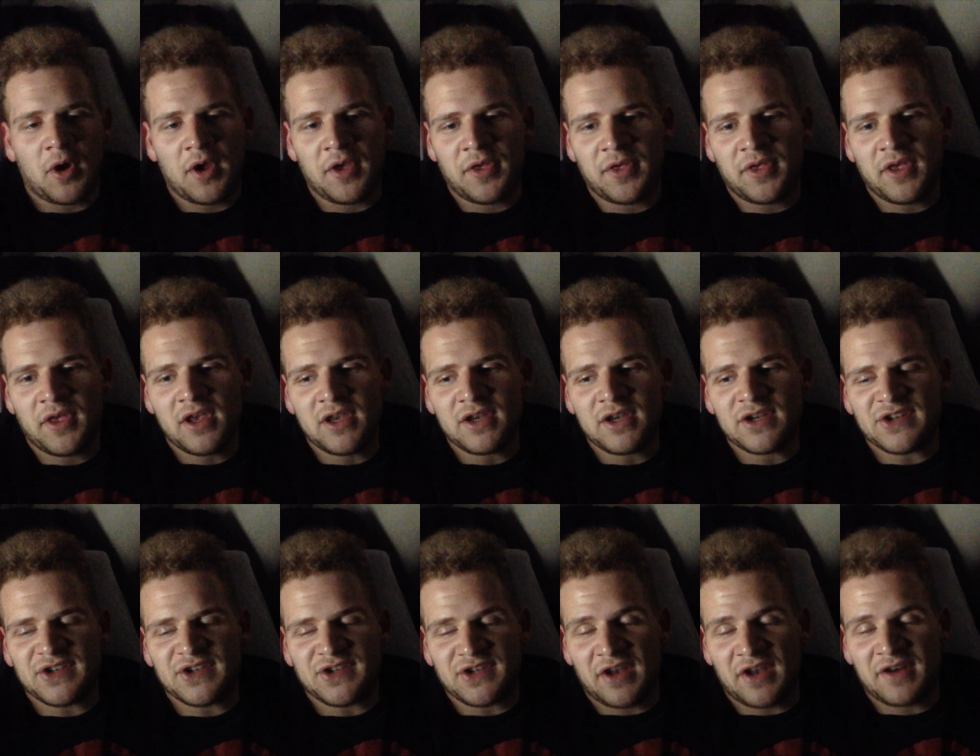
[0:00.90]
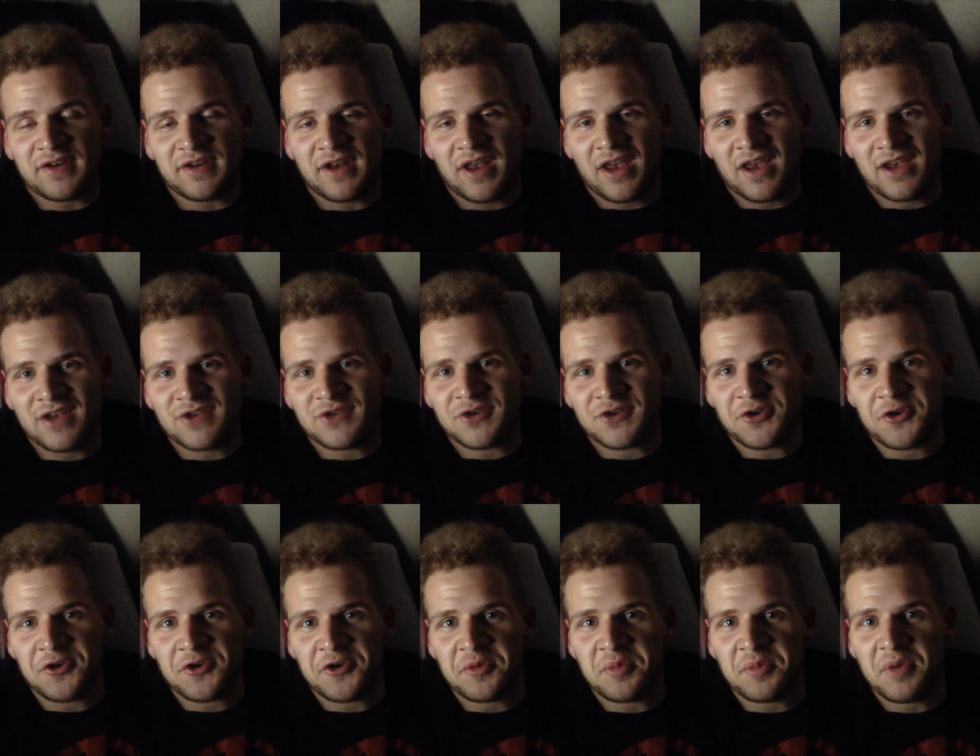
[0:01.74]
I think Sundays are
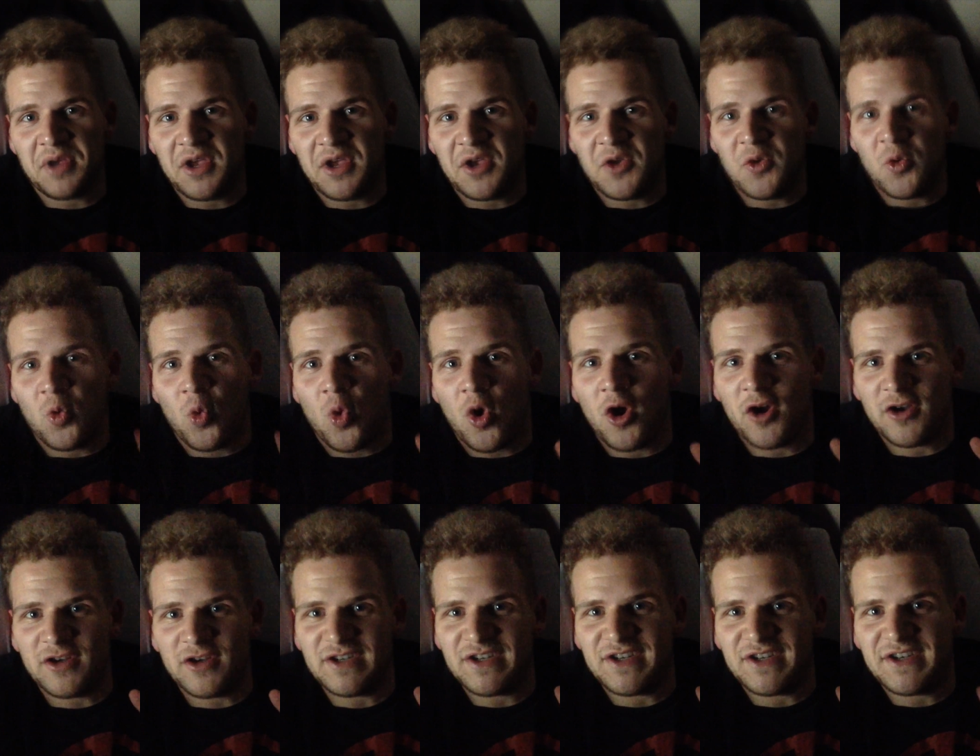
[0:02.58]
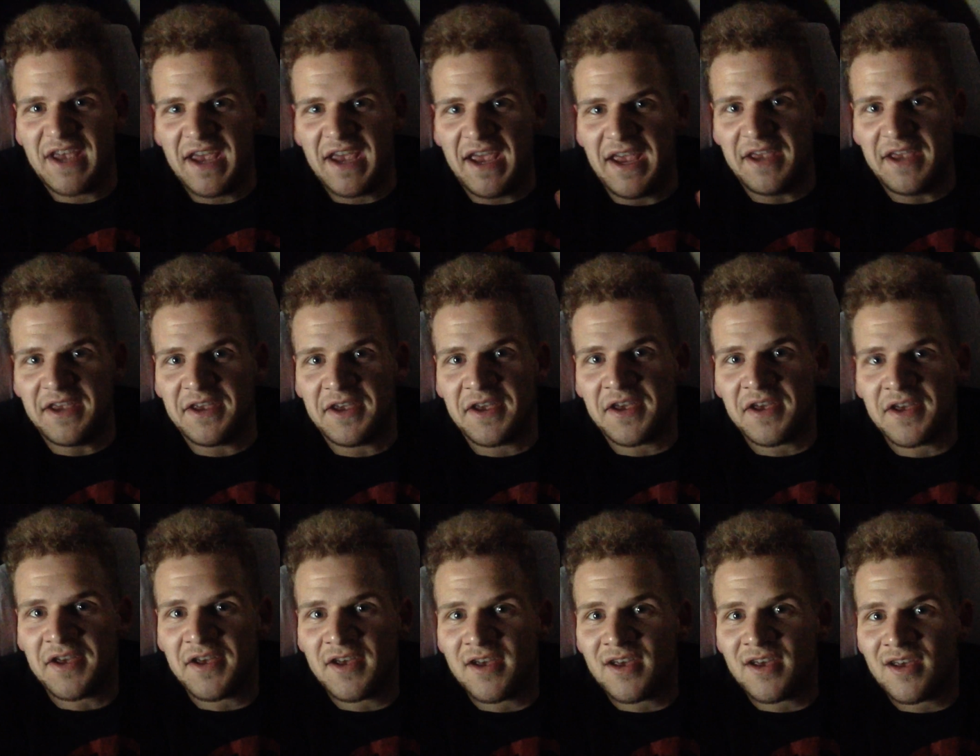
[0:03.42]
going to be one
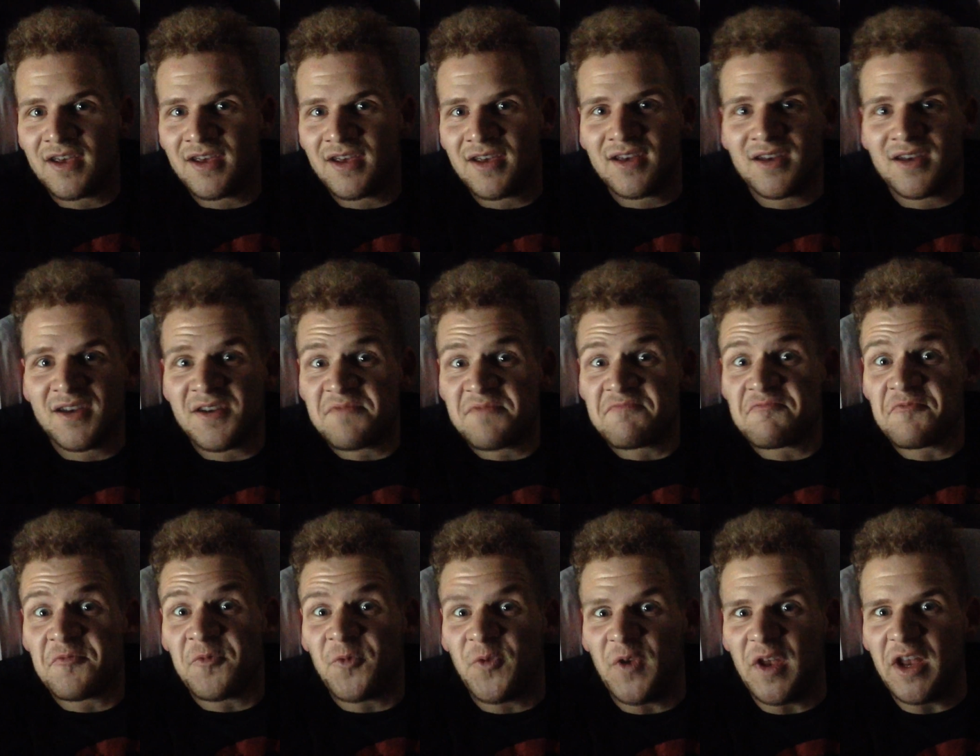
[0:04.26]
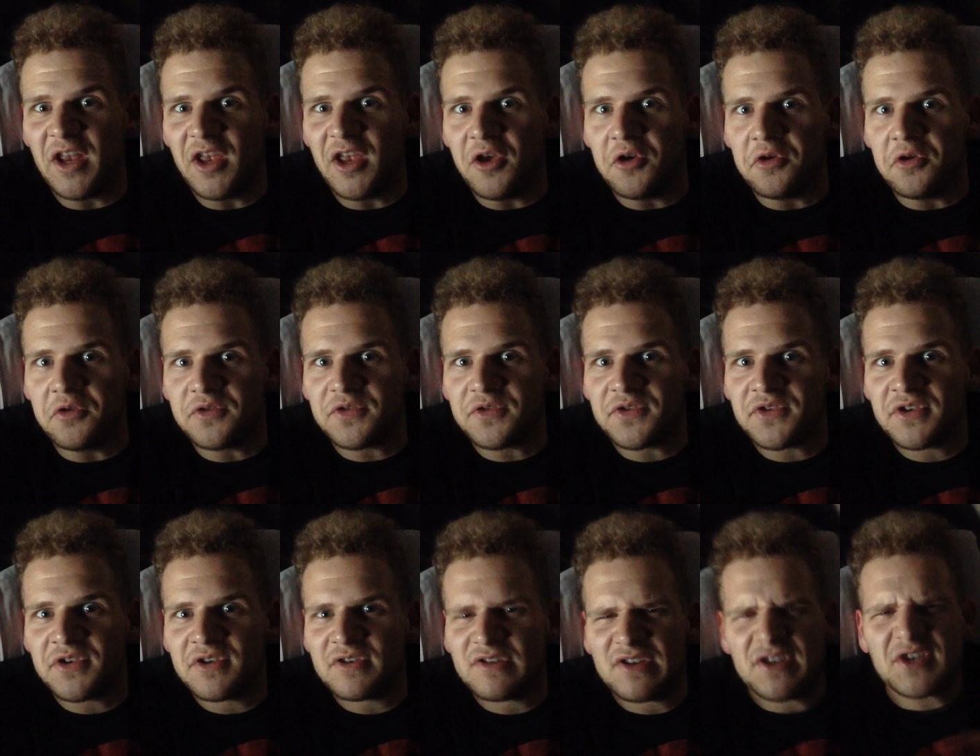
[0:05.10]
take
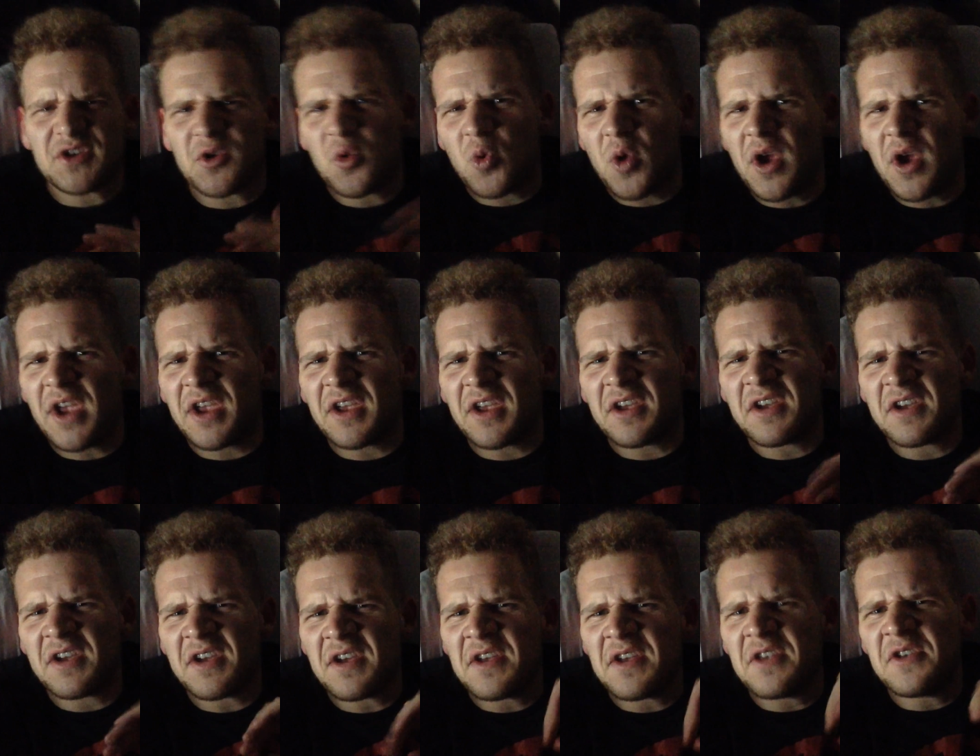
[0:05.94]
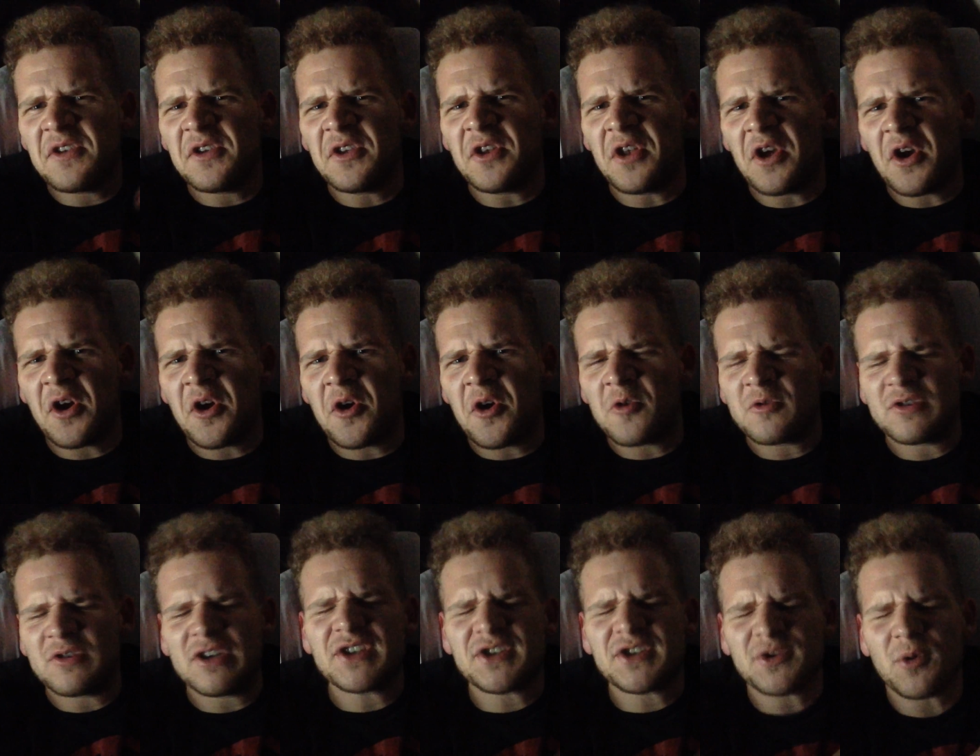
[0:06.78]
videos. Just quick, you know,
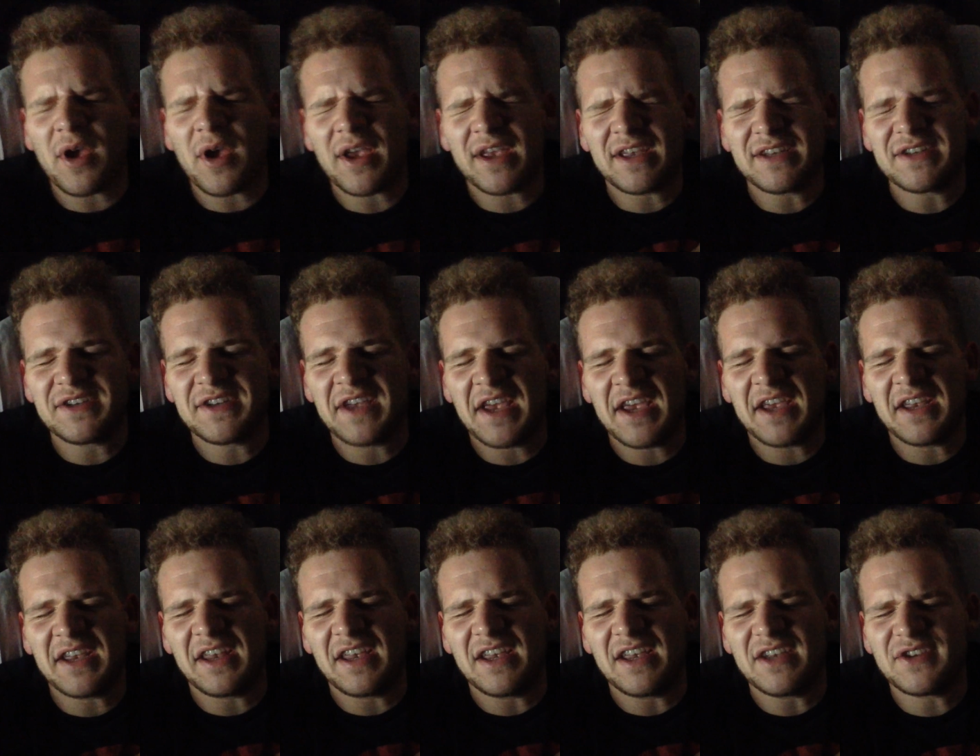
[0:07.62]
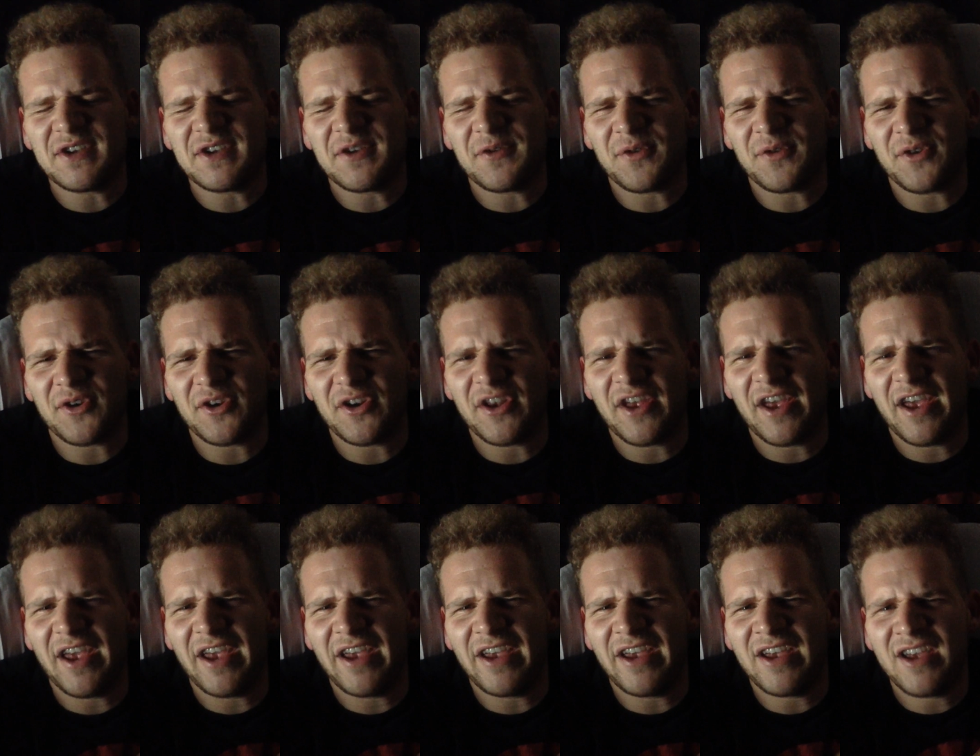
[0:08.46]
just so I can take it easy for a
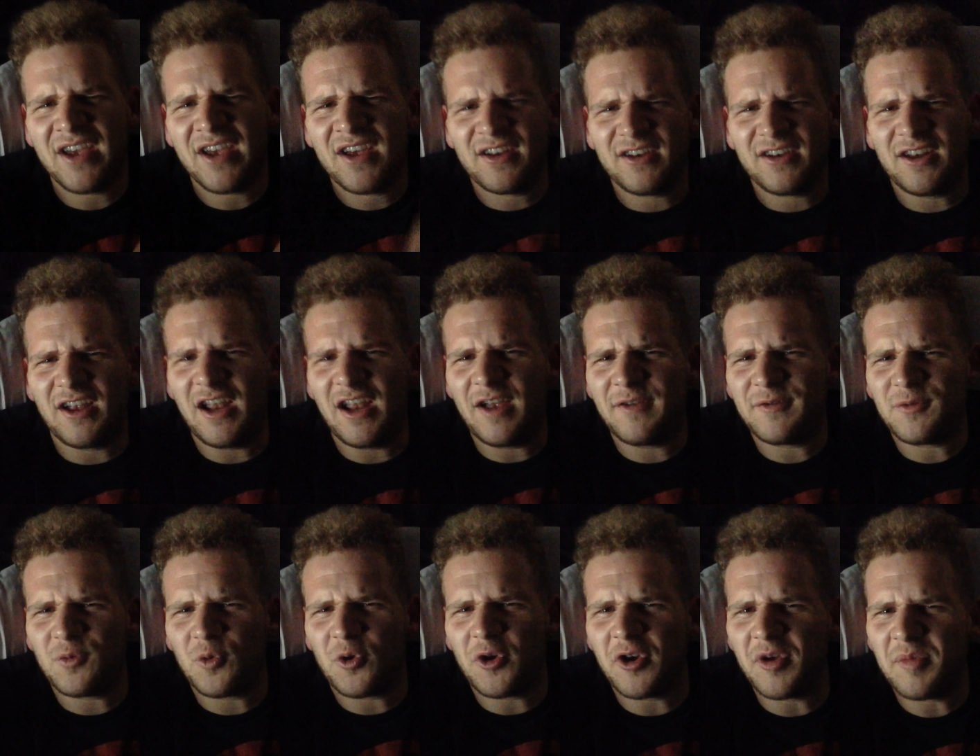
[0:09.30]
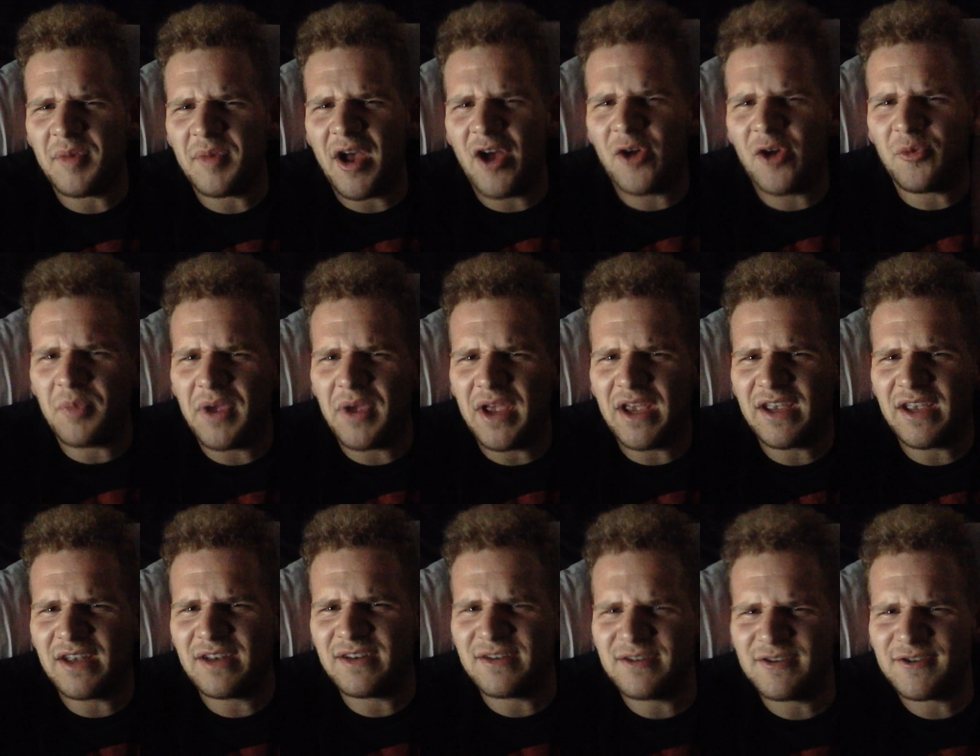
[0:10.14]
day, not have to worry about
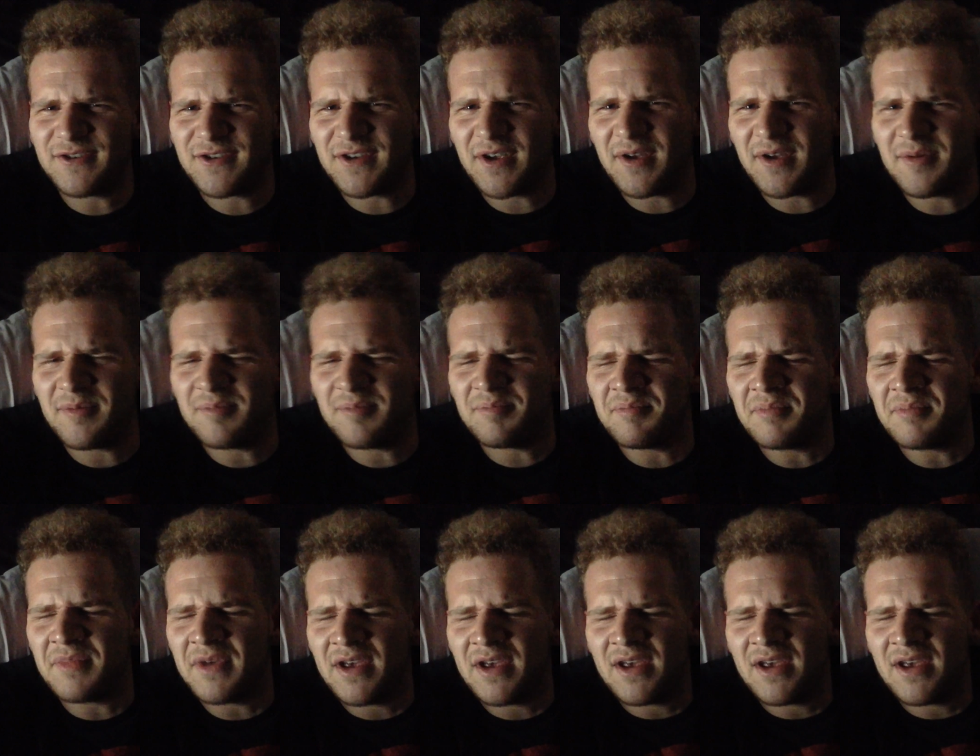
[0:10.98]
making some,